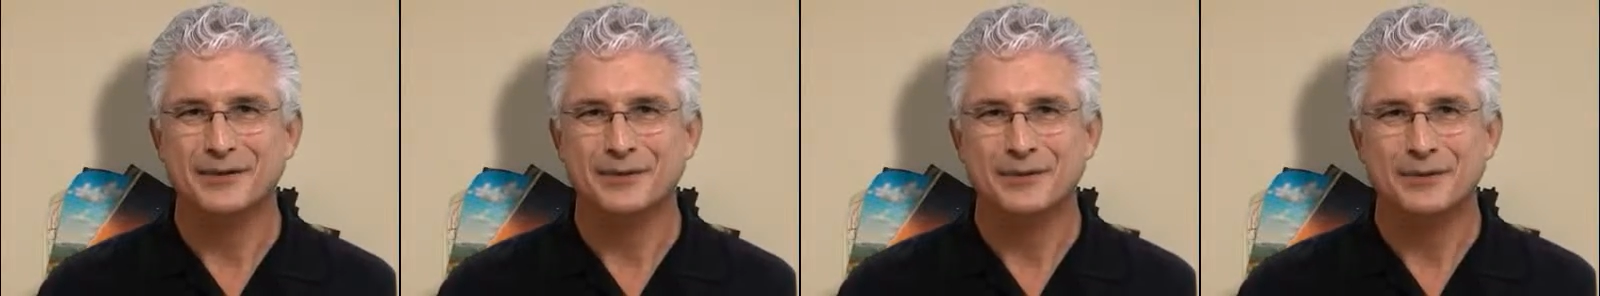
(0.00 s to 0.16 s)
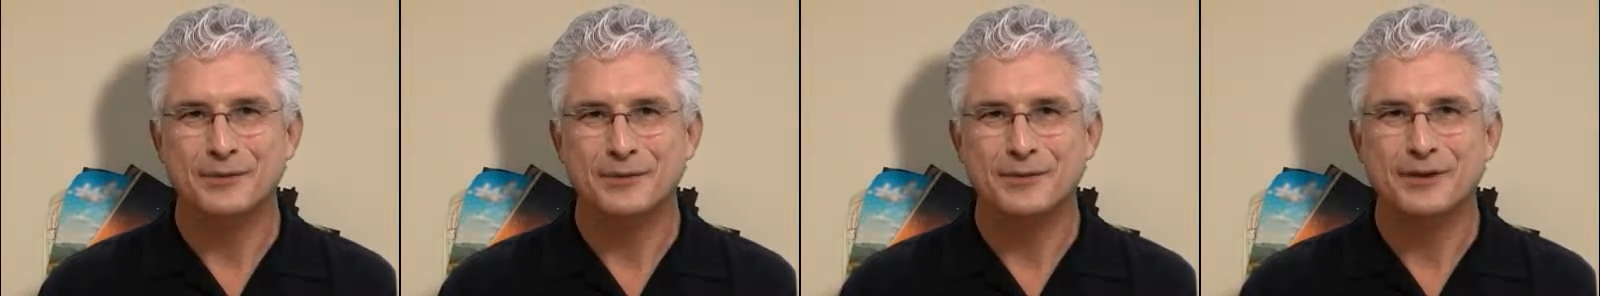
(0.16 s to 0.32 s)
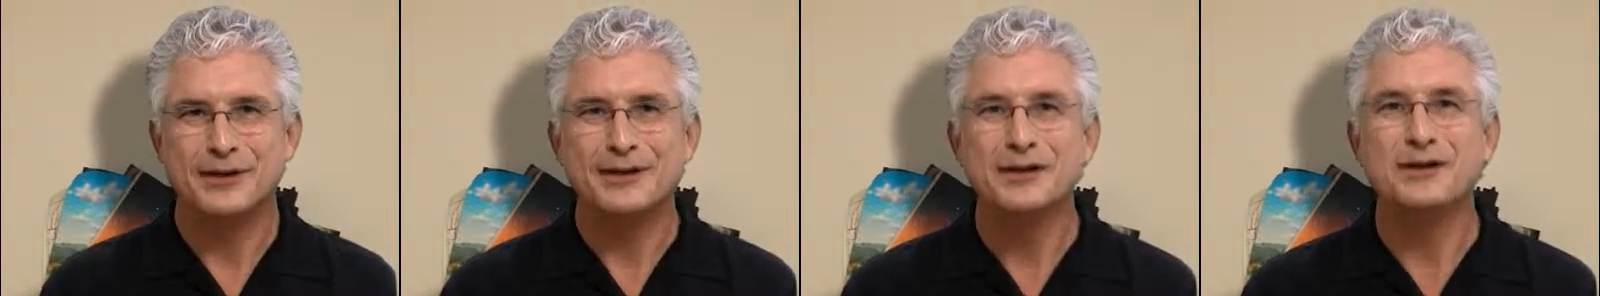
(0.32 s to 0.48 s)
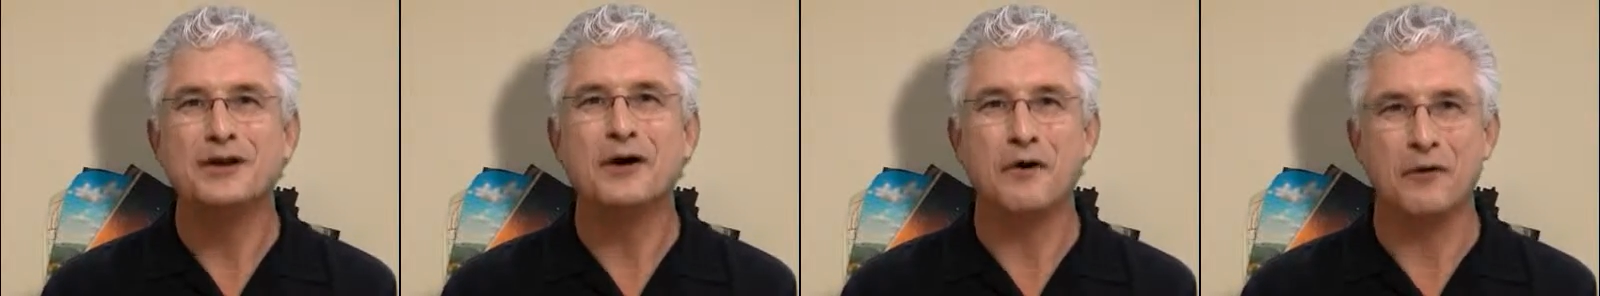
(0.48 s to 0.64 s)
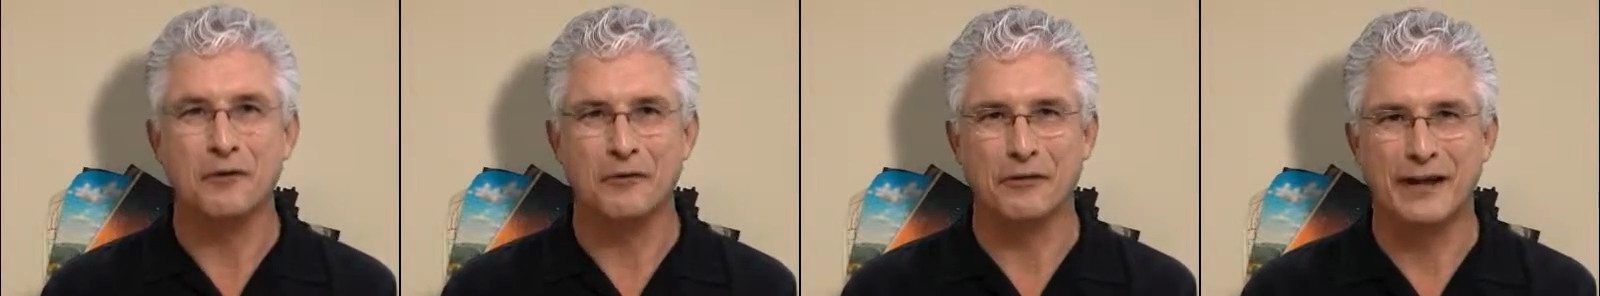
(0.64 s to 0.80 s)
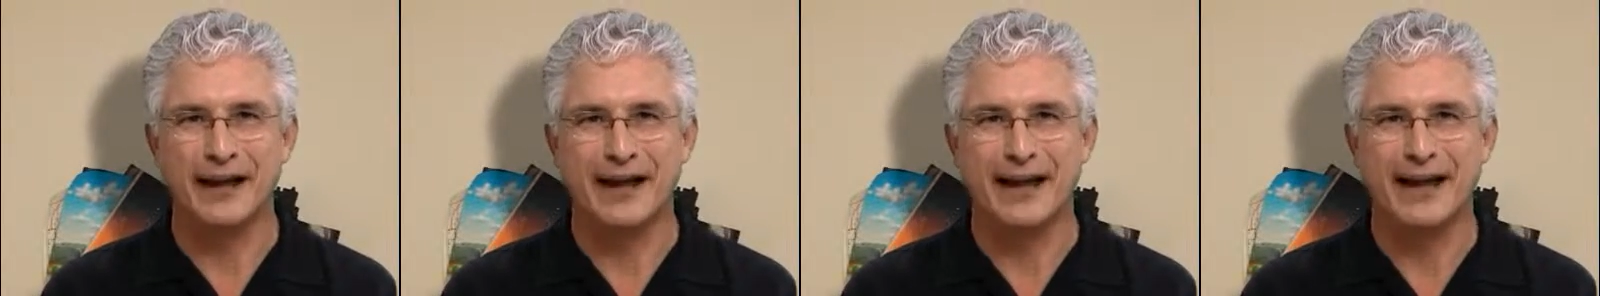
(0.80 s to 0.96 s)
We
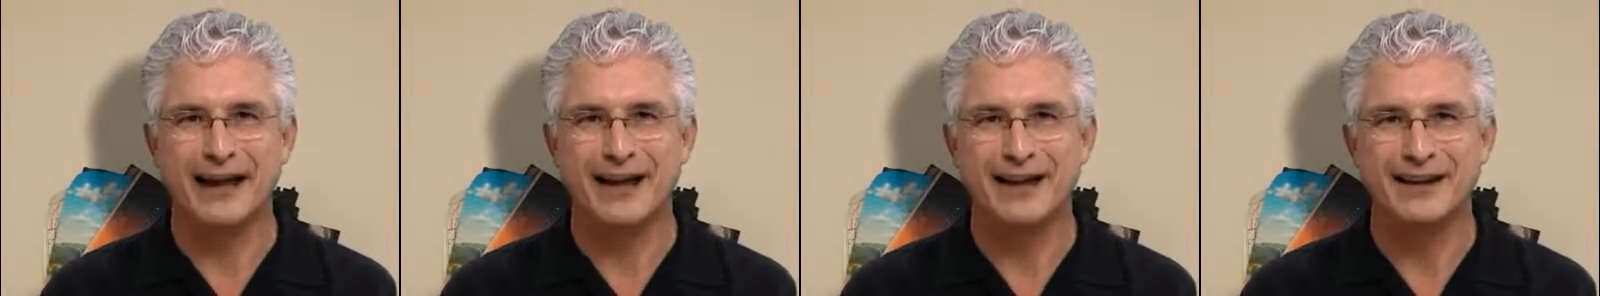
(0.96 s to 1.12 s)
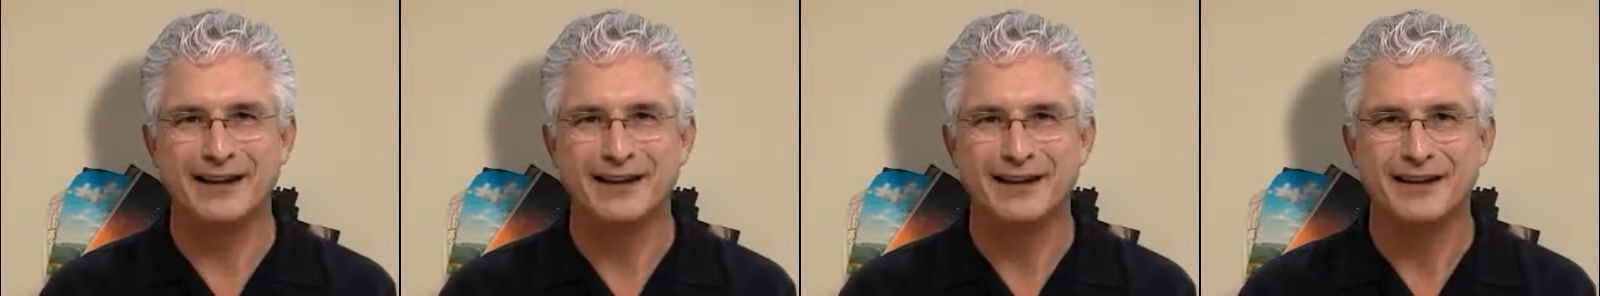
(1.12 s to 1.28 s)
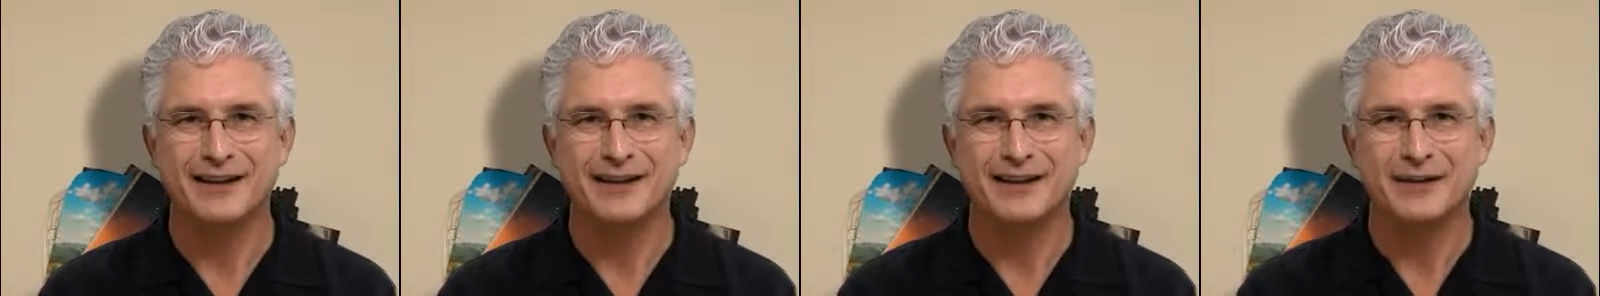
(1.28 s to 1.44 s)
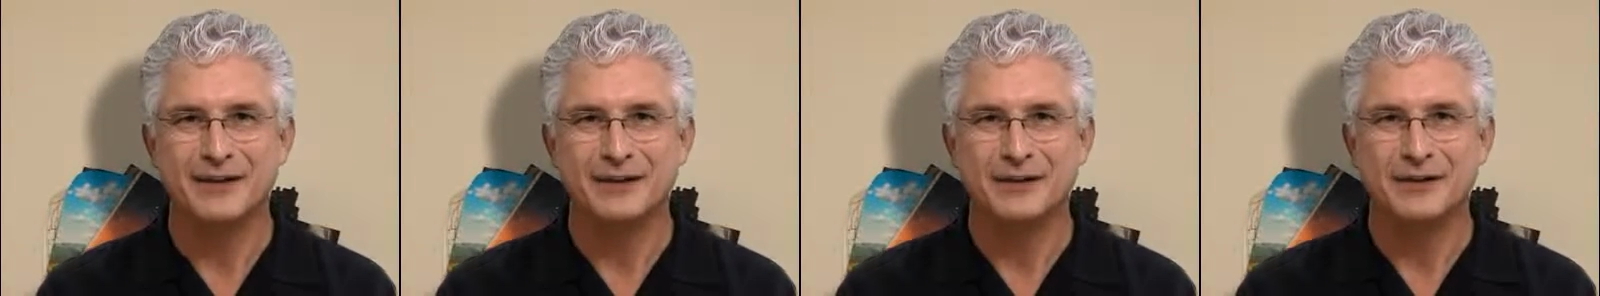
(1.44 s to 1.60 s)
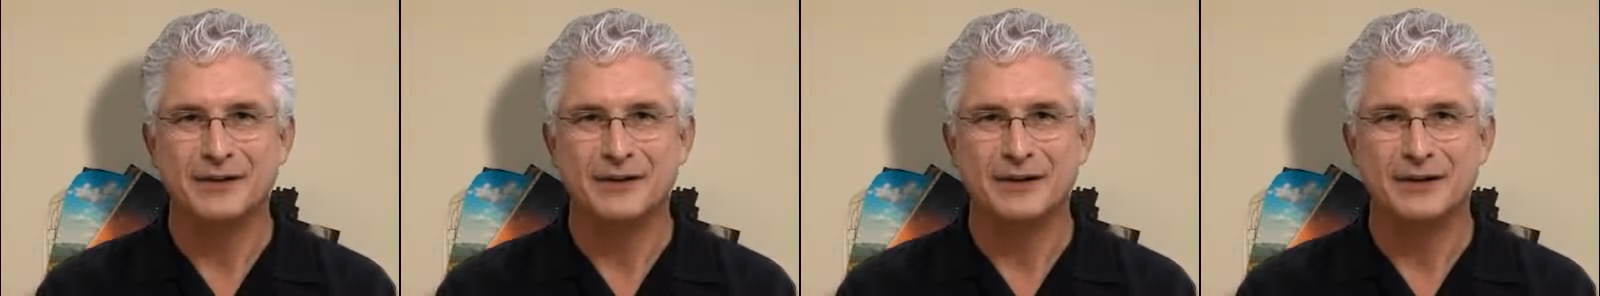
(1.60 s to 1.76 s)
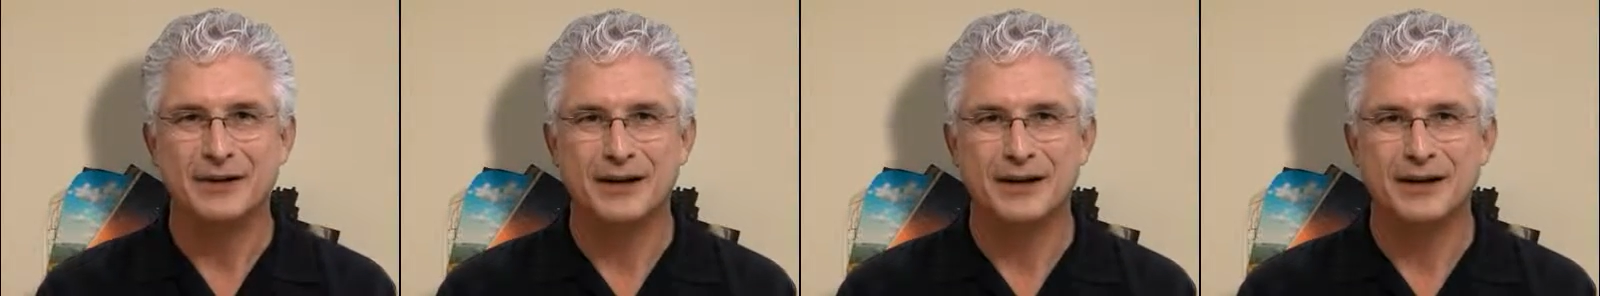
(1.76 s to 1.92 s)
know that.
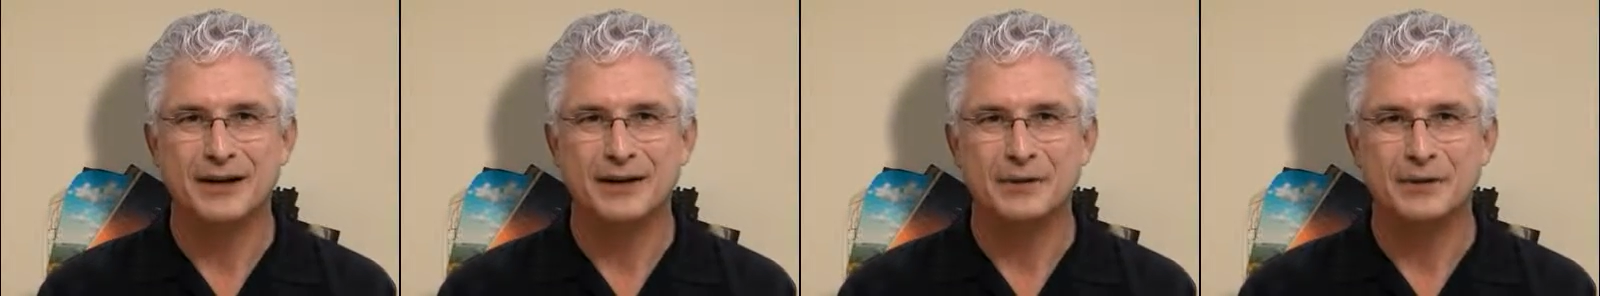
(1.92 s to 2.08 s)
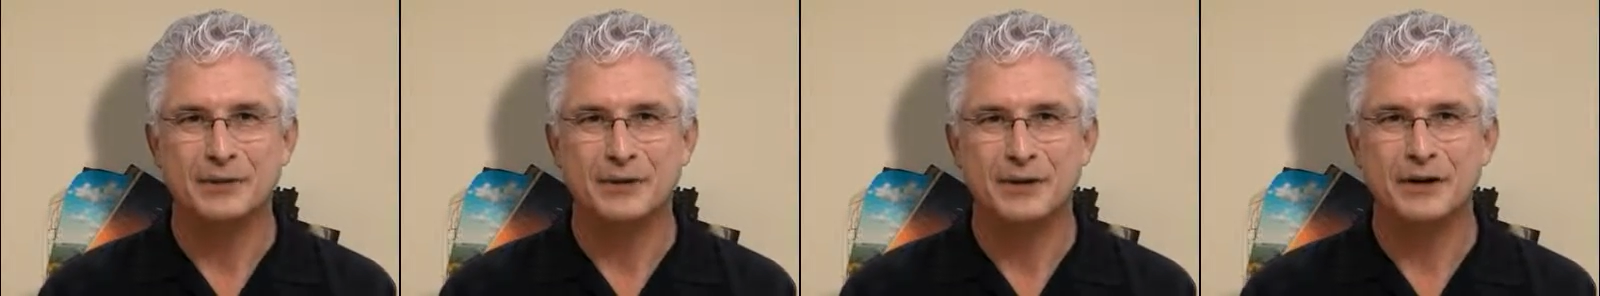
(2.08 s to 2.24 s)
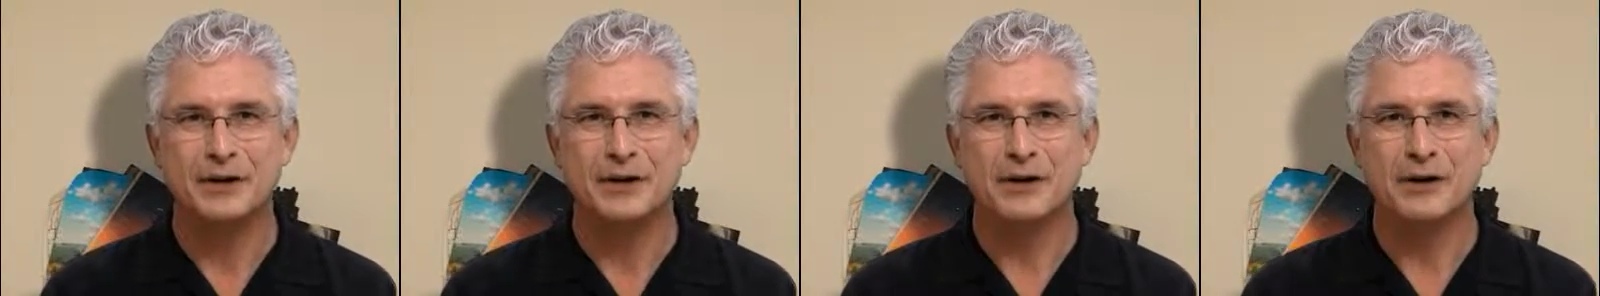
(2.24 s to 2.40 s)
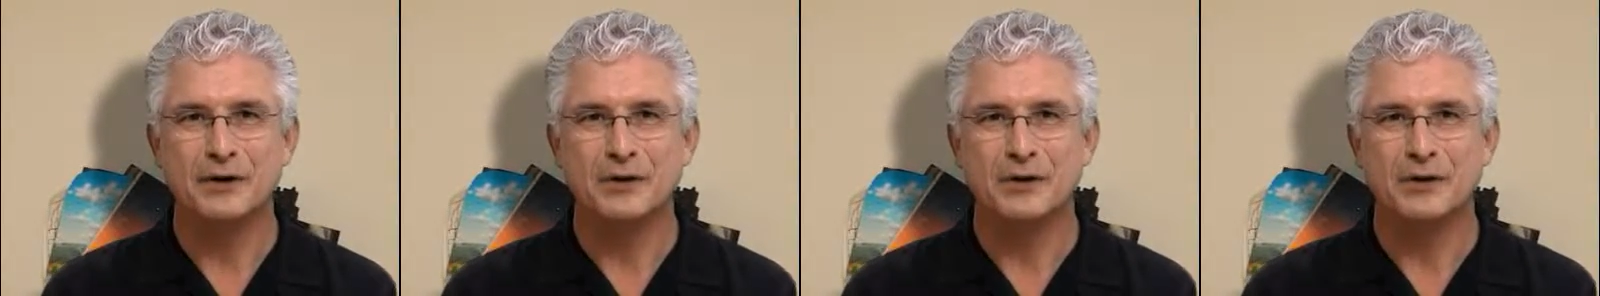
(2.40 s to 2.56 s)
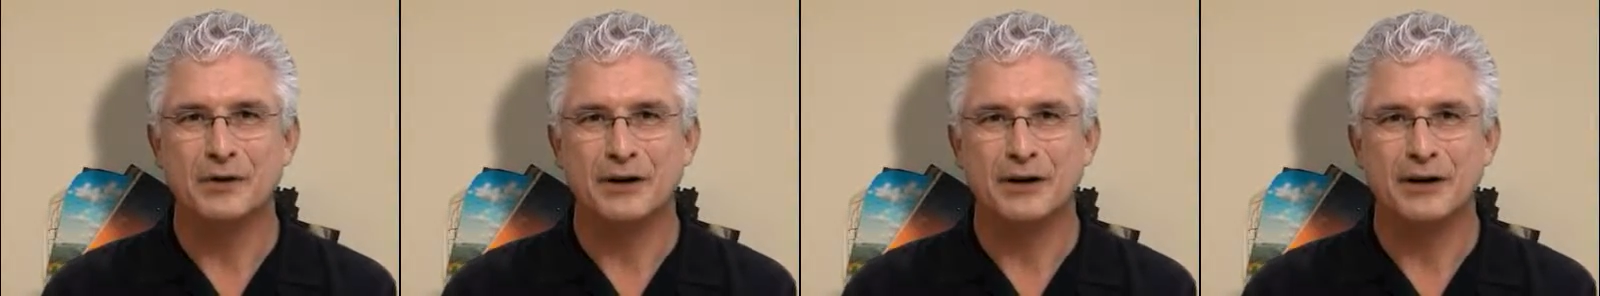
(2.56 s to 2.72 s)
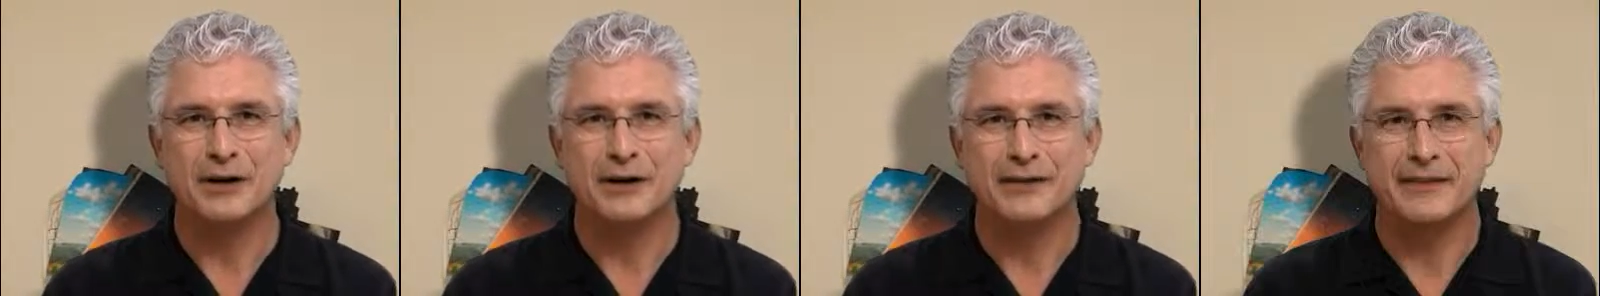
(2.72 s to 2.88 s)
We
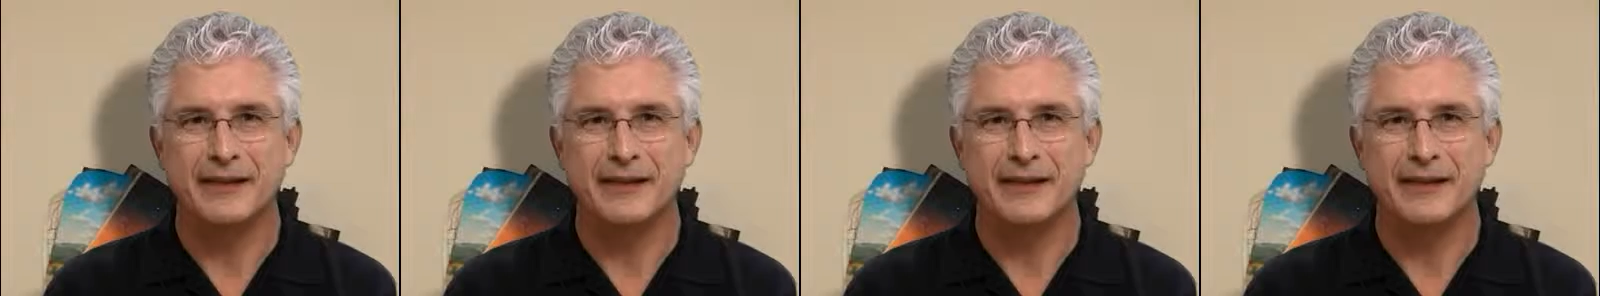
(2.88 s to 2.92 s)
know